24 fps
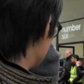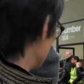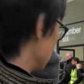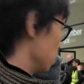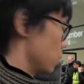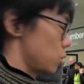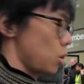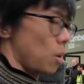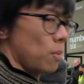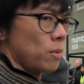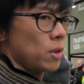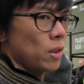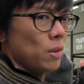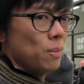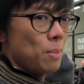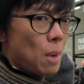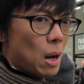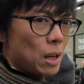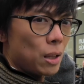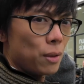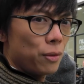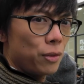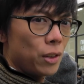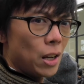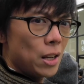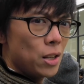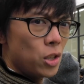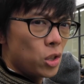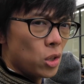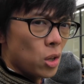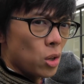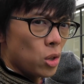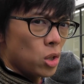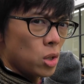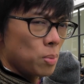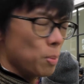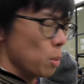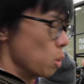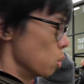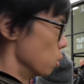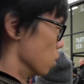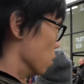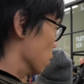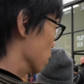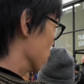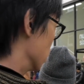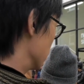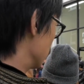In terms of magnification, it's
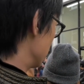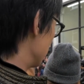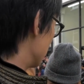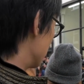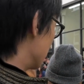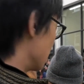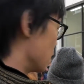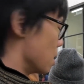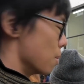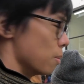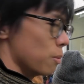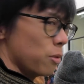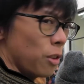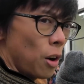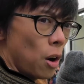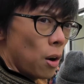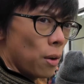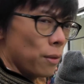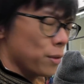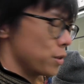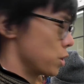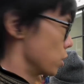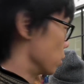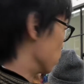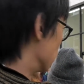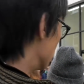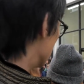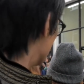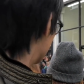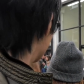smaller than the EM5 II.